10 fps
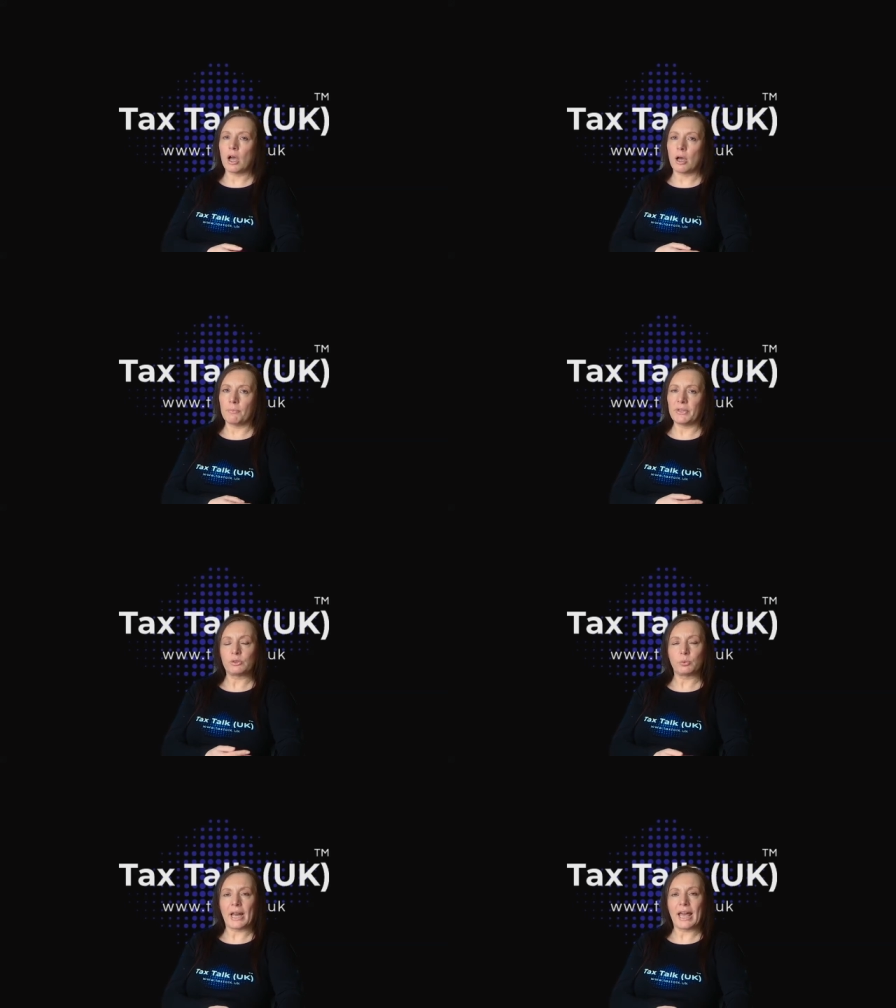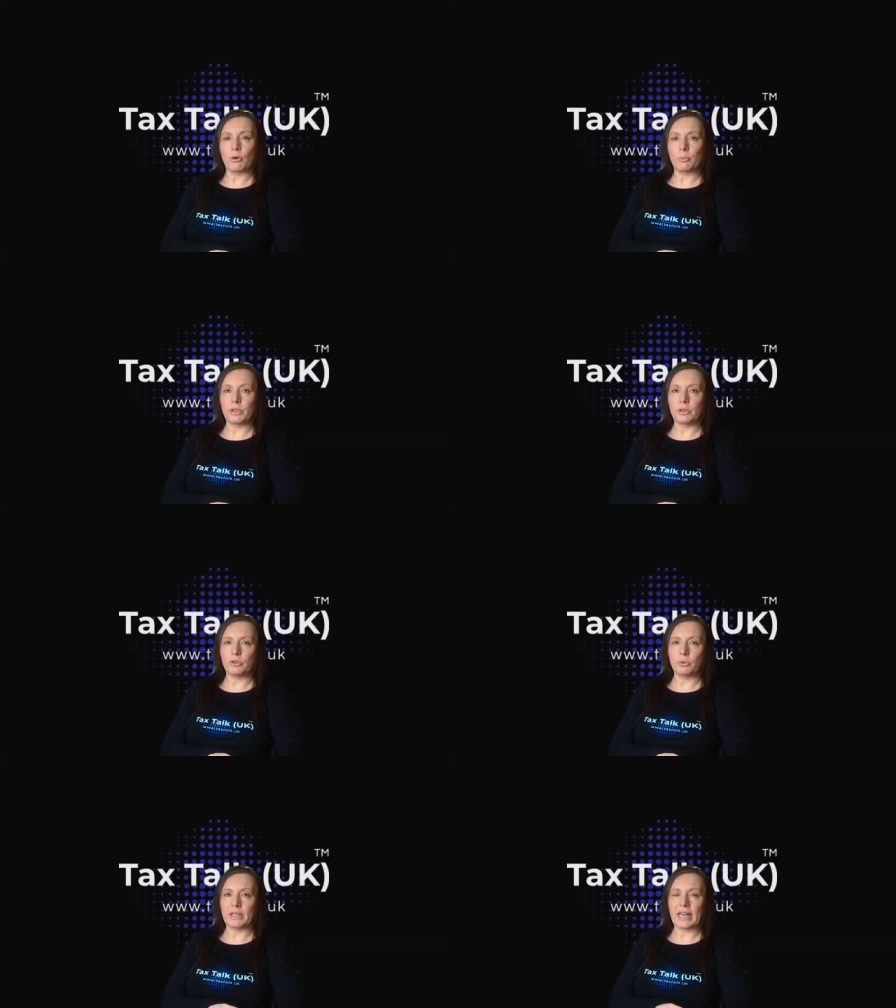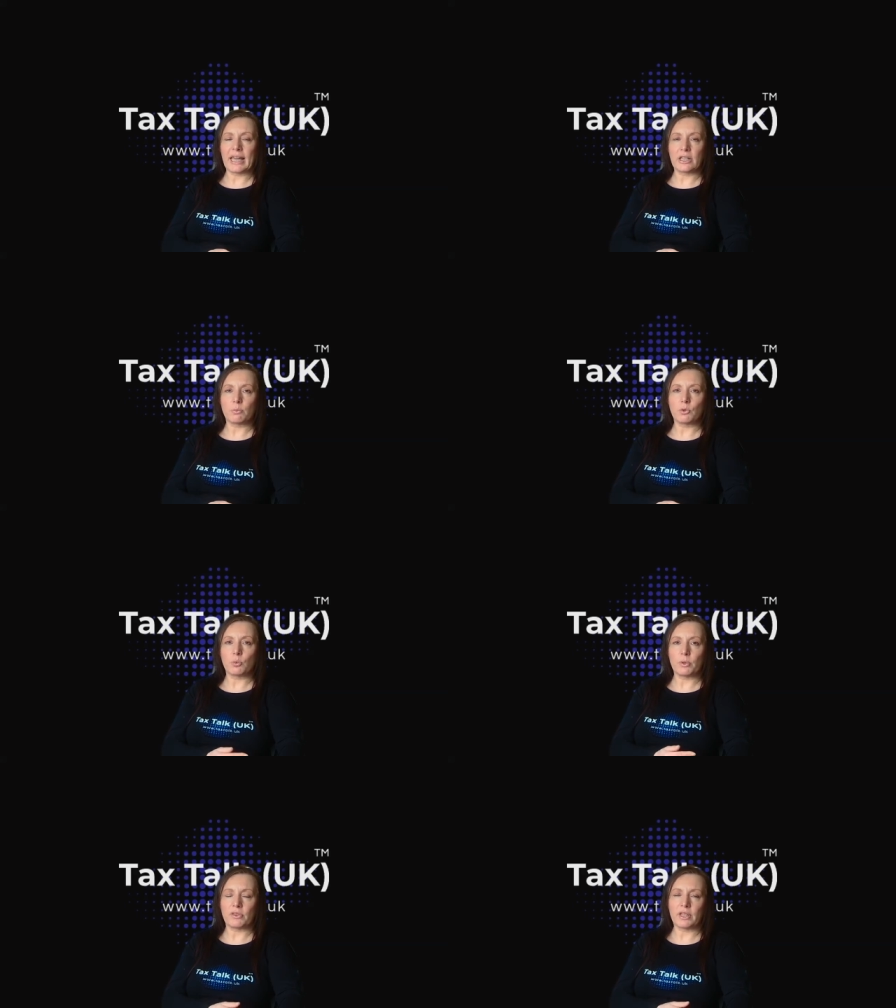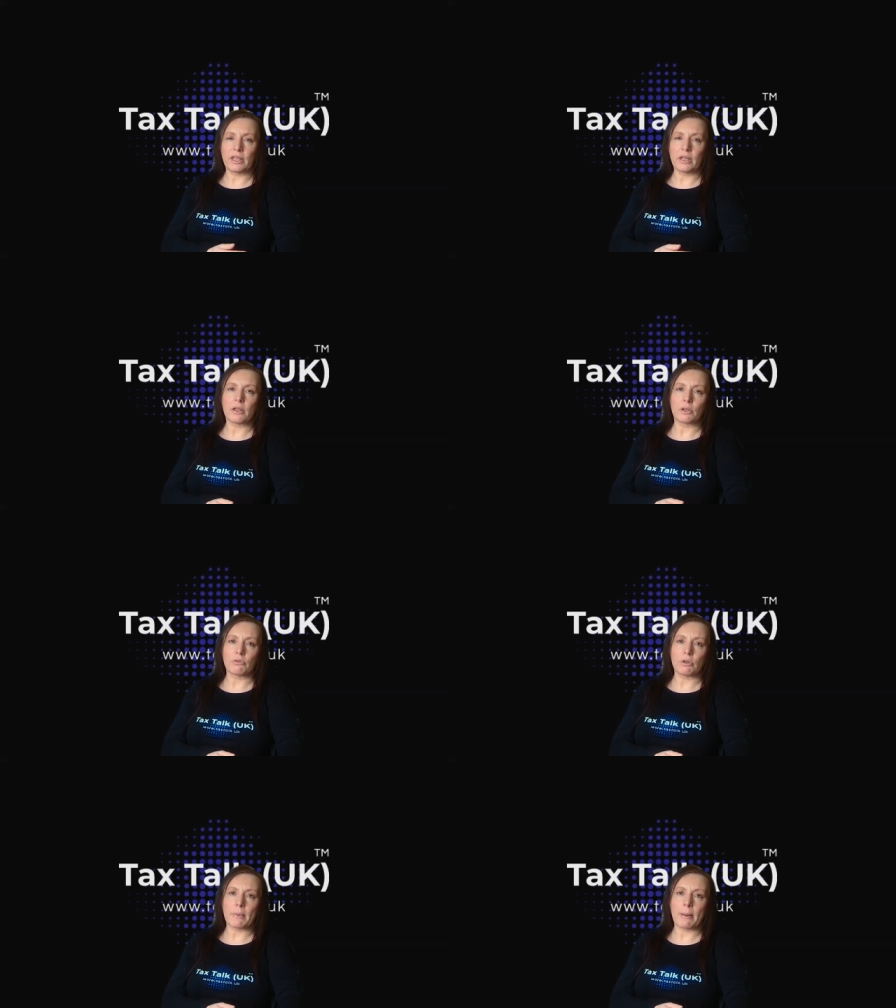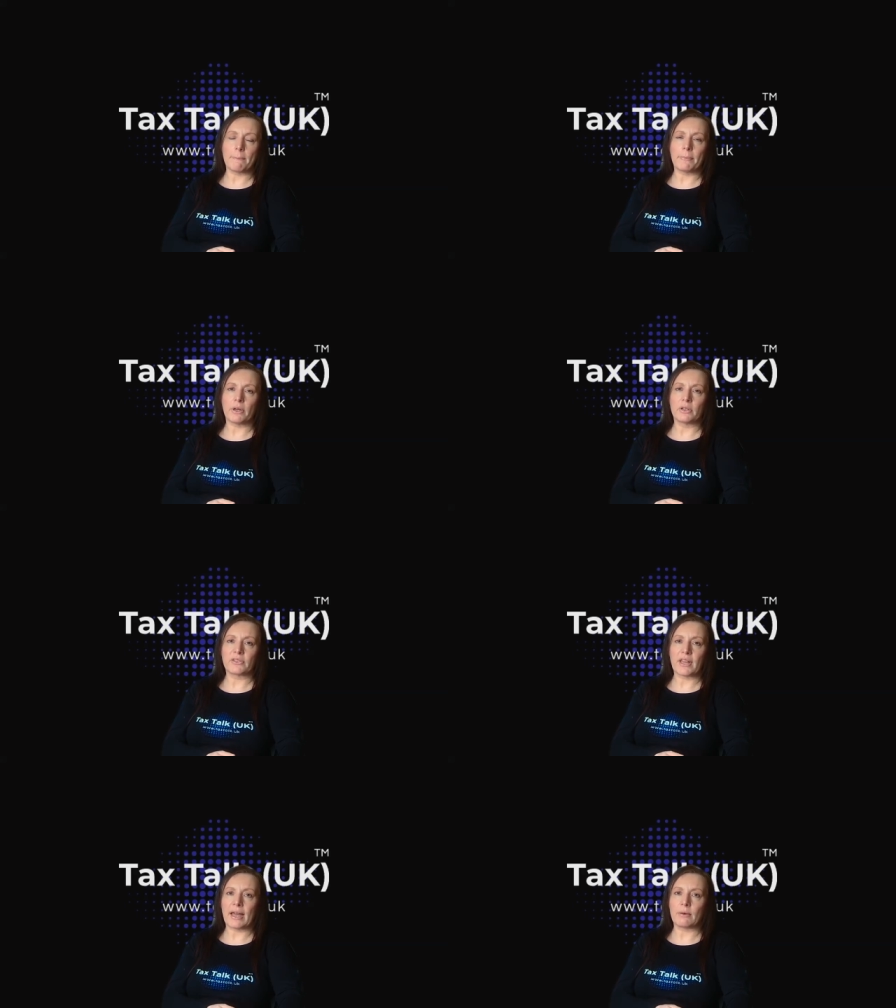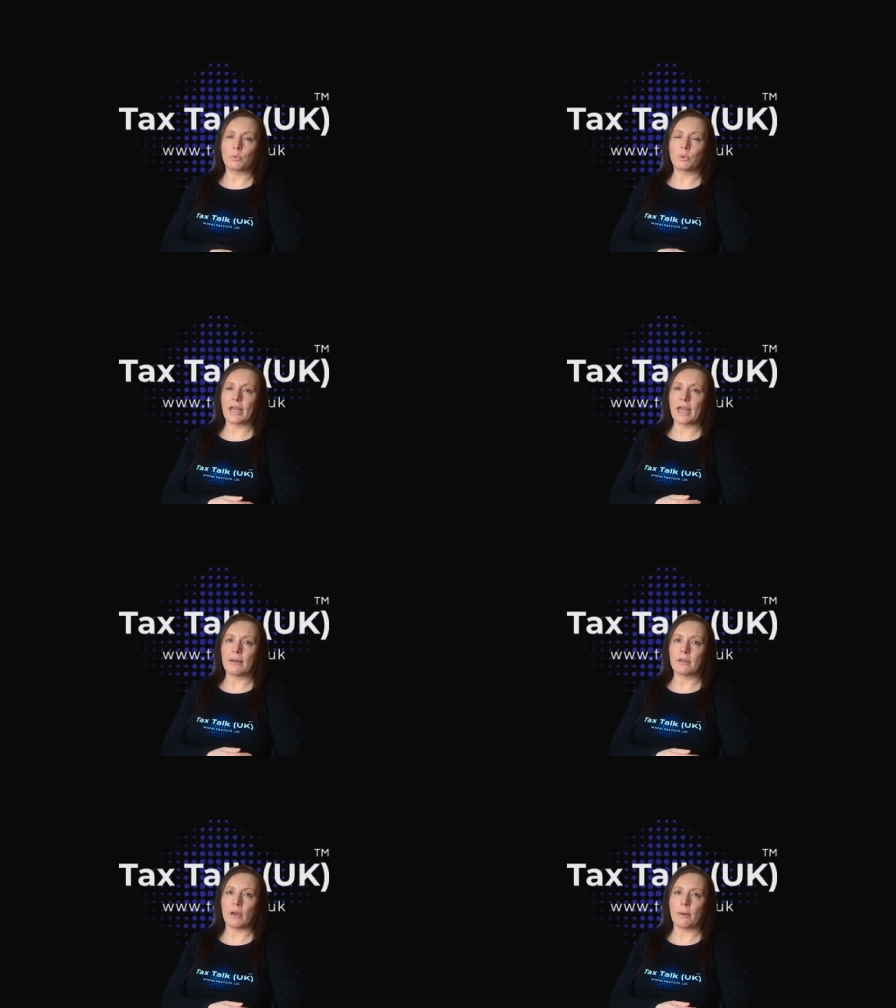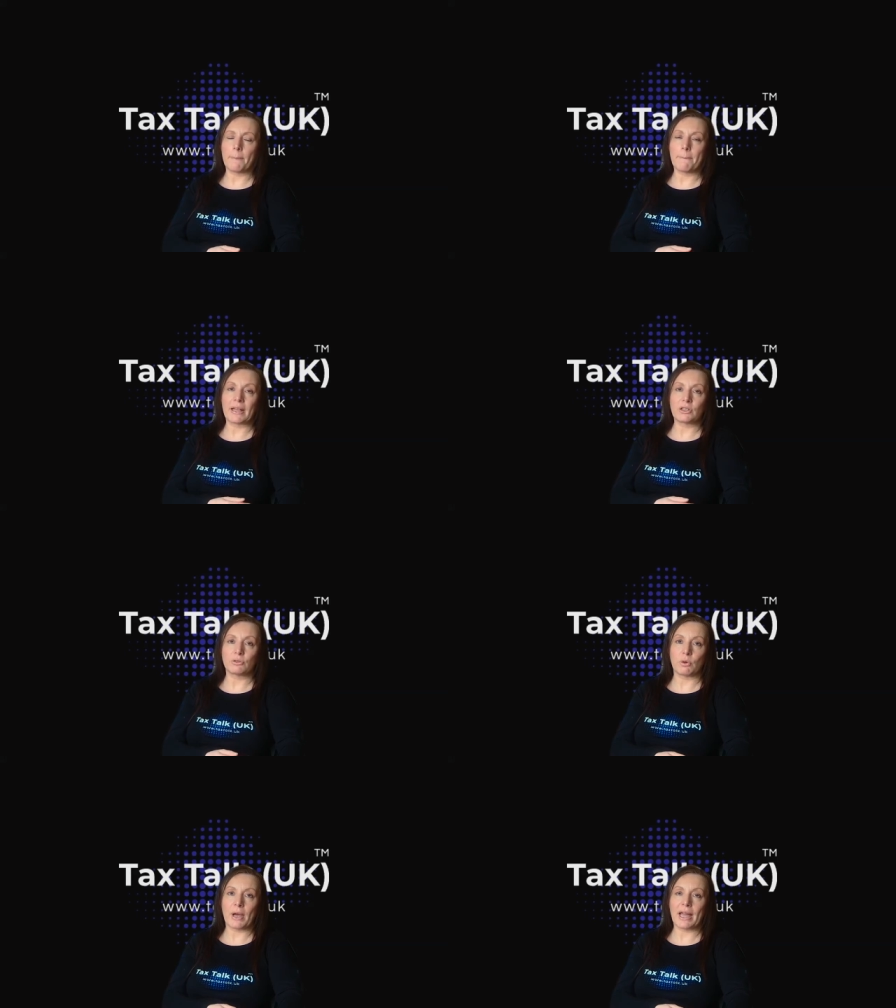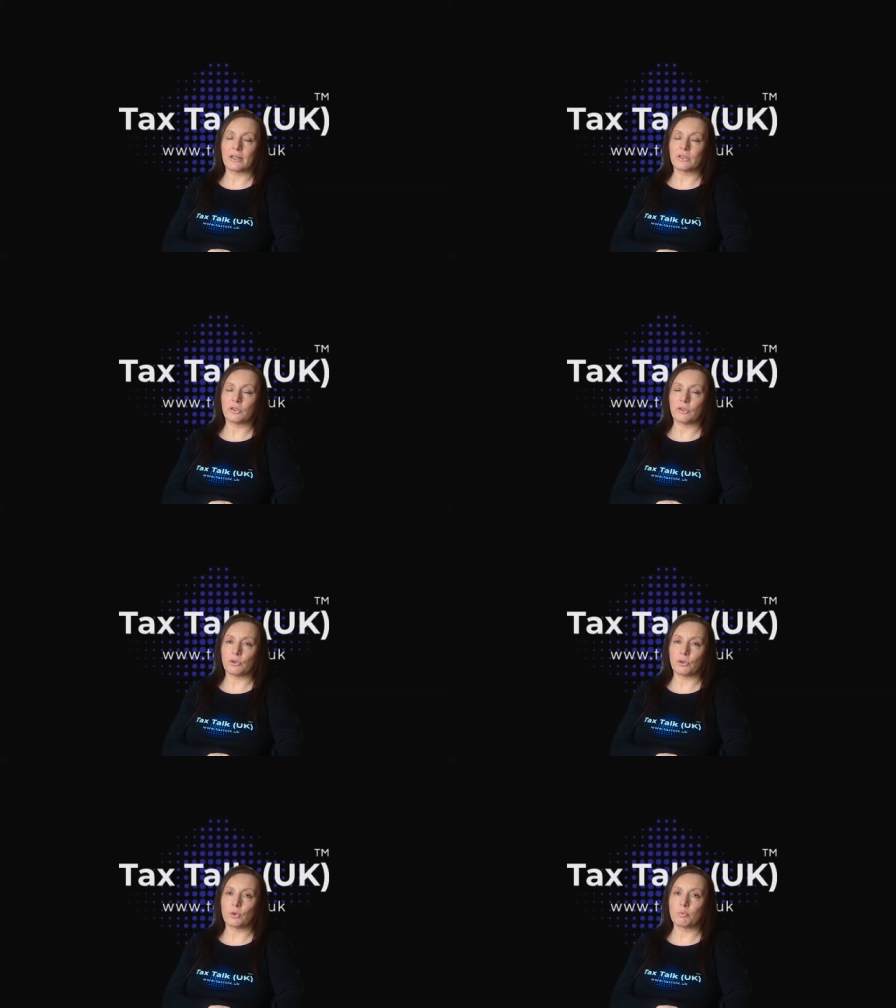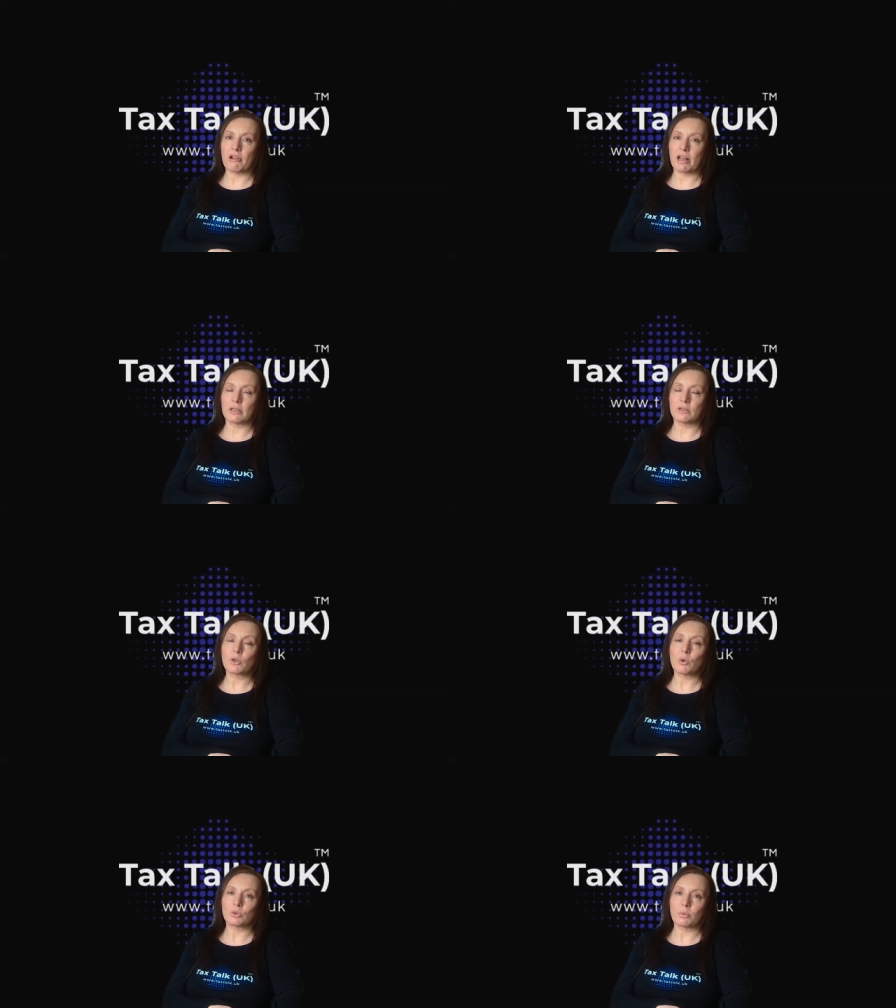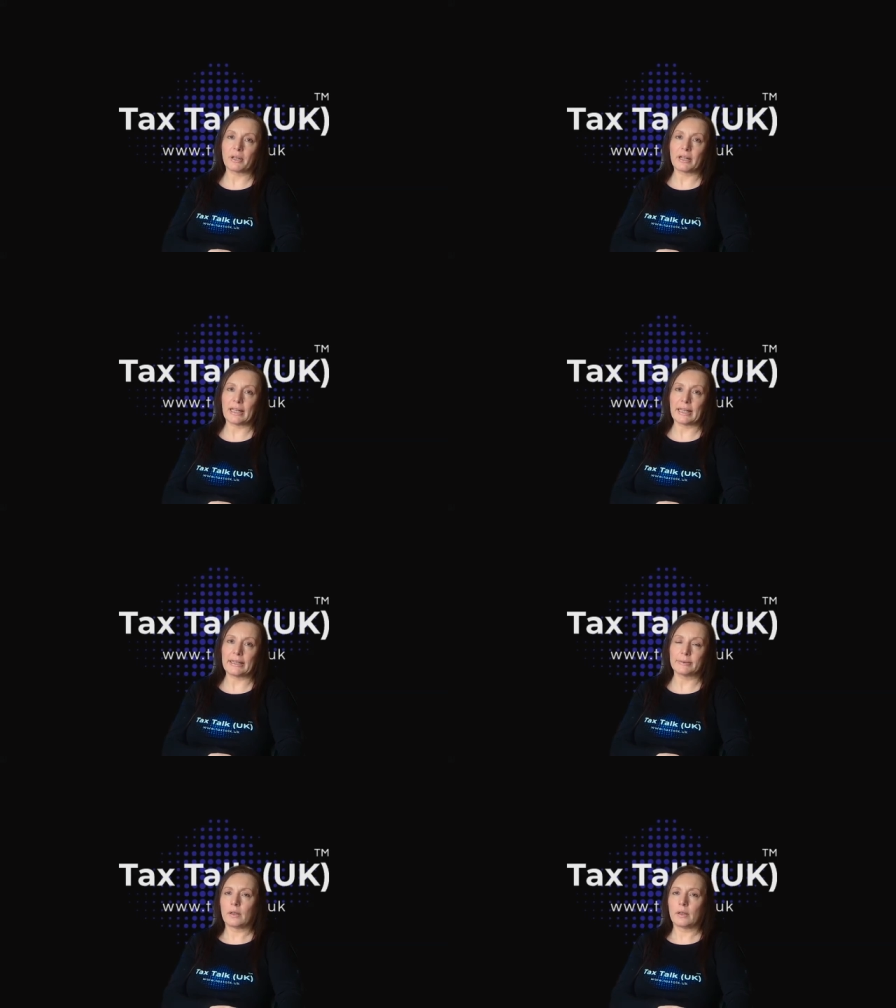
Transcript: Um, this will help you to engage more with the other group members and will get better awareness of your brand ultimately.